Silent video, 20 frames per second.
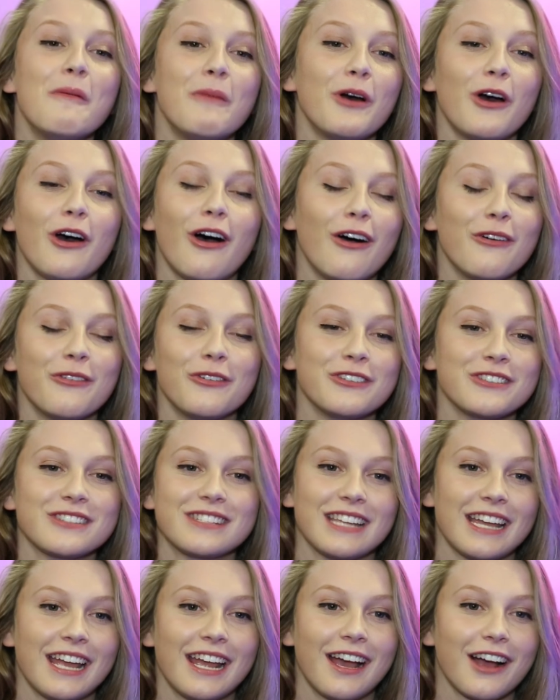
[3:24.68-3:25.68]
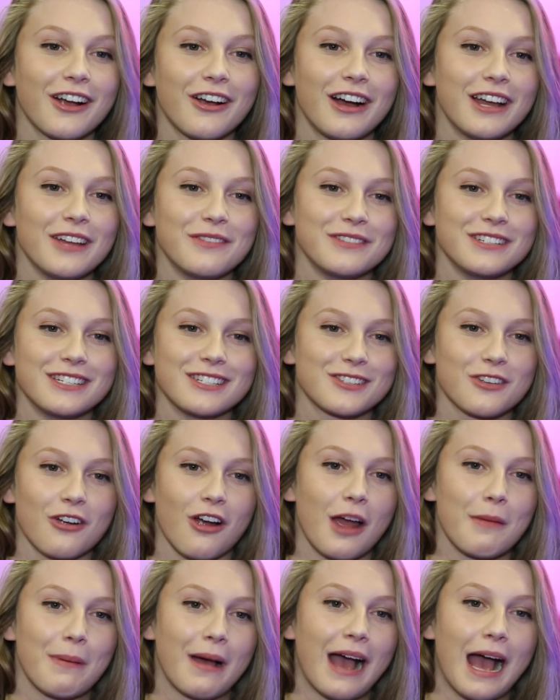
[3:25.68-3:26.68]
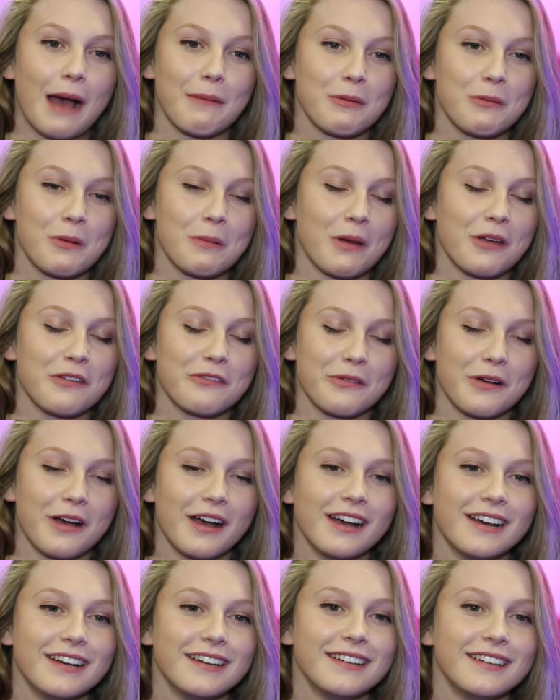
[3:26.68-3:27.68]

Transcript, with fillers: but I honestly, I can't even describe how happy we both were.